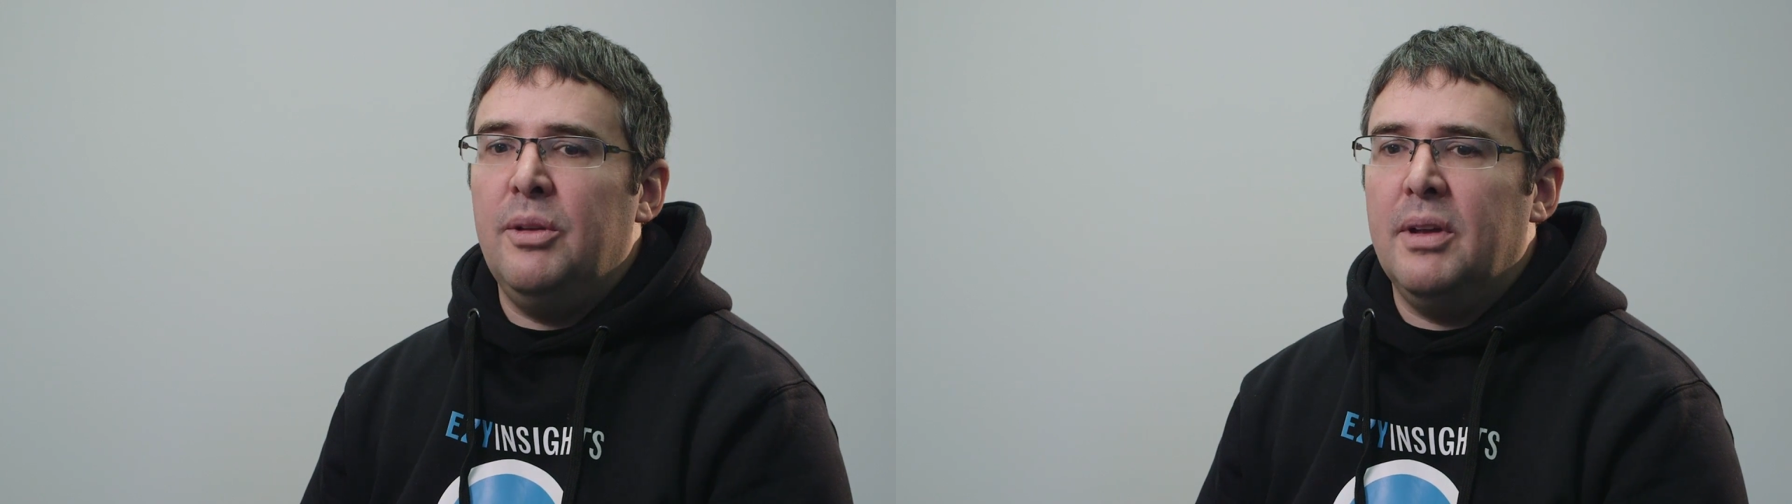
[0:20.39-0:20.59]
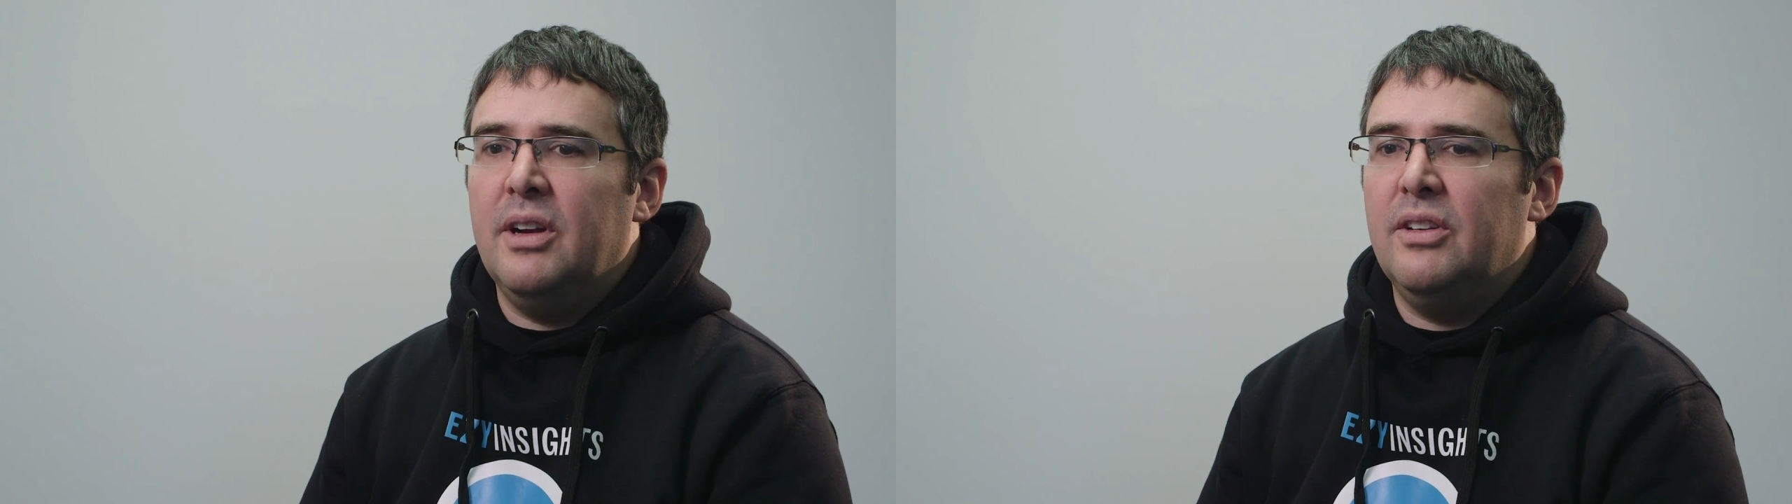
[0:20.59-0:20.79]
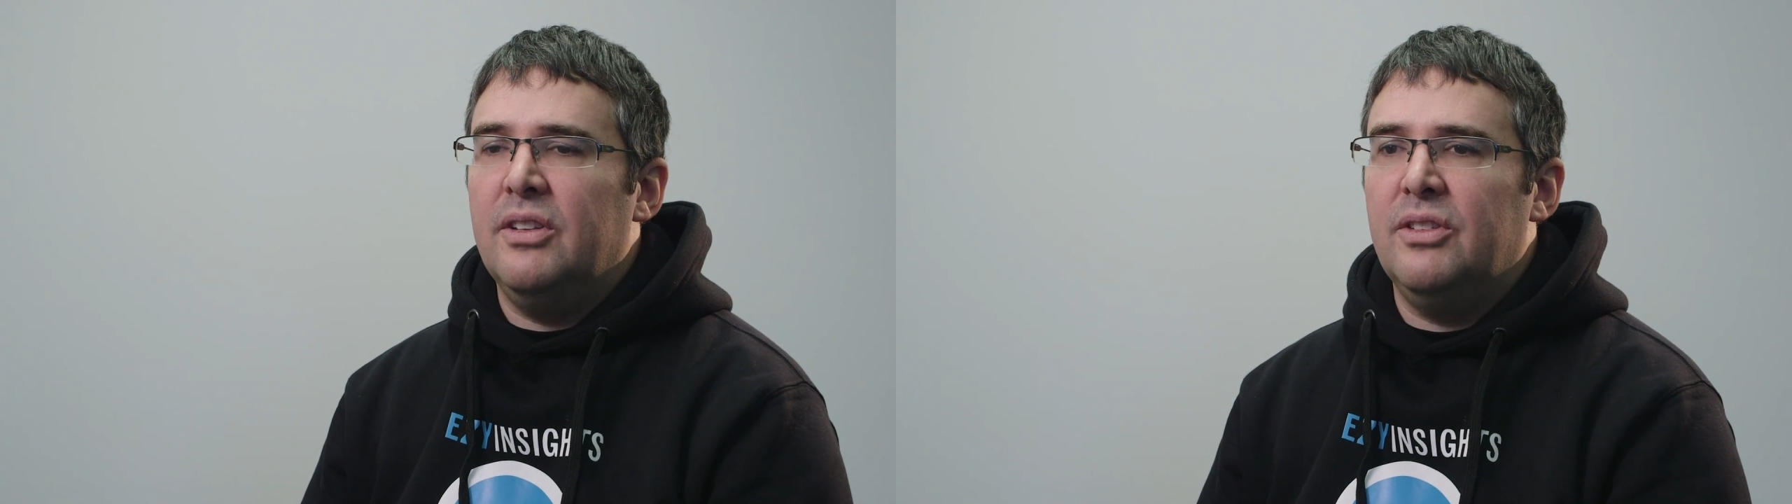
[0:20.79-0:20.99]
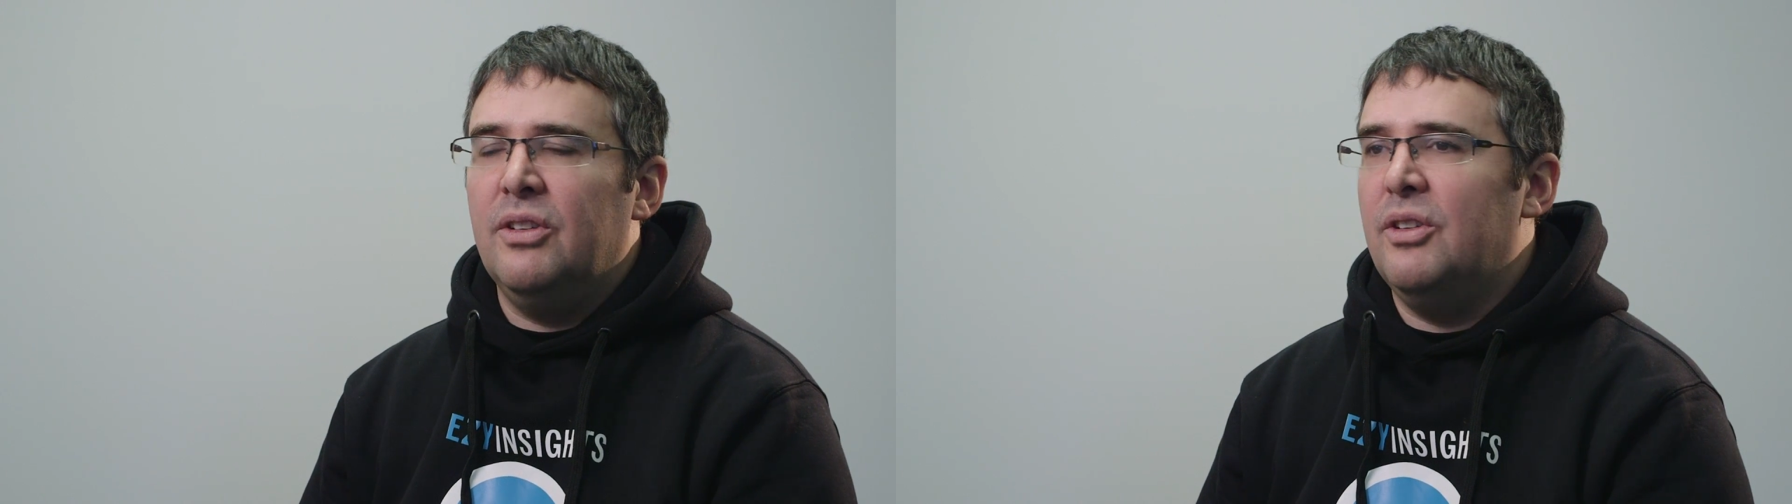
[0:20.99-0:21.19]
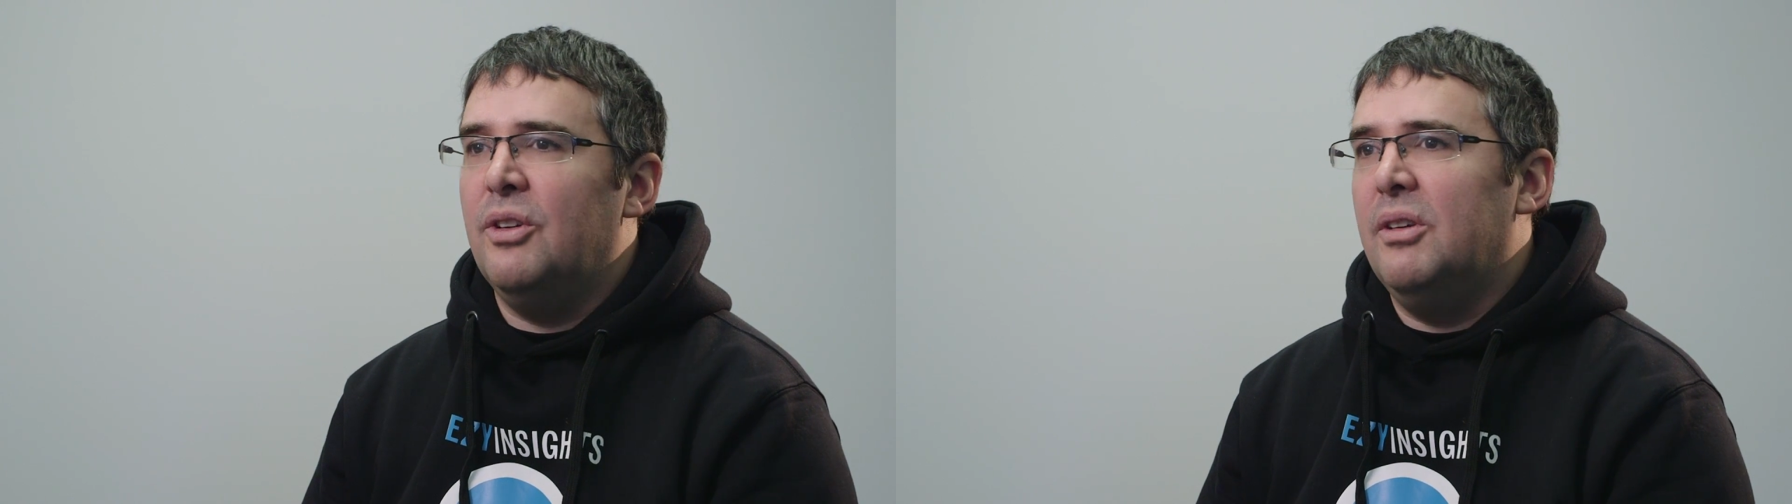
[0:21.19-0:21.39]
managers
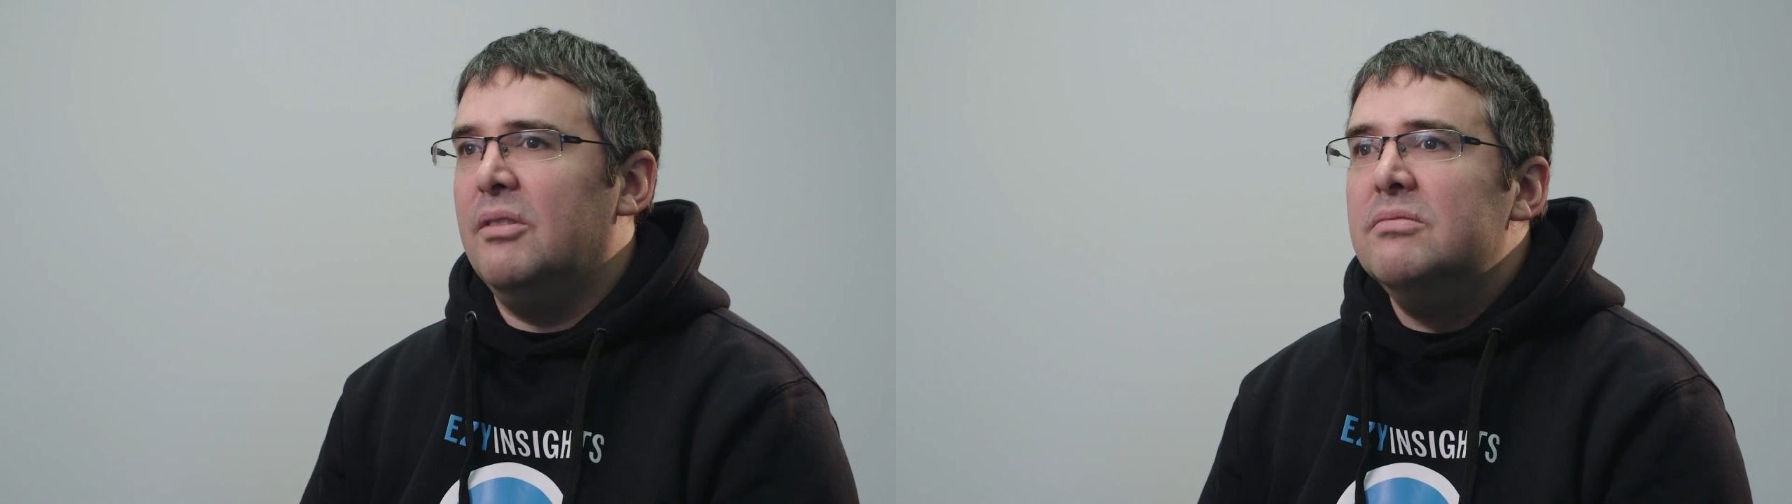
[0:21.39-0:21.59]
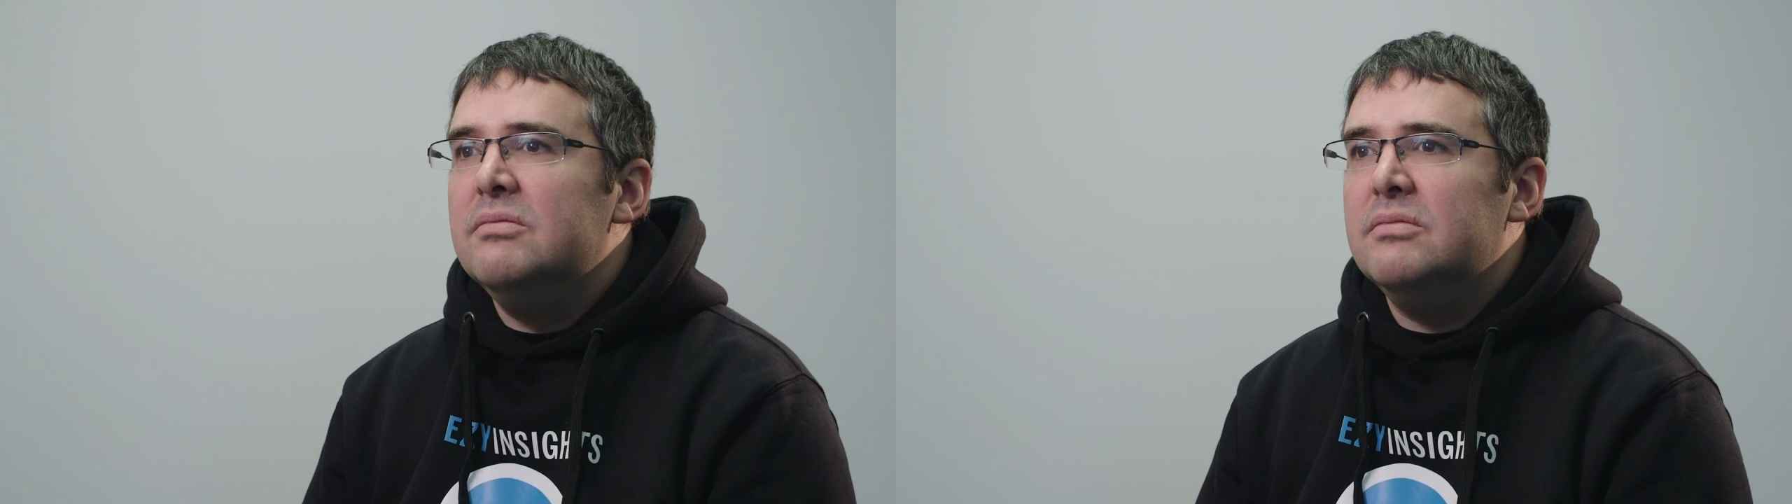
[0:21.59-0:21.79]
not knowing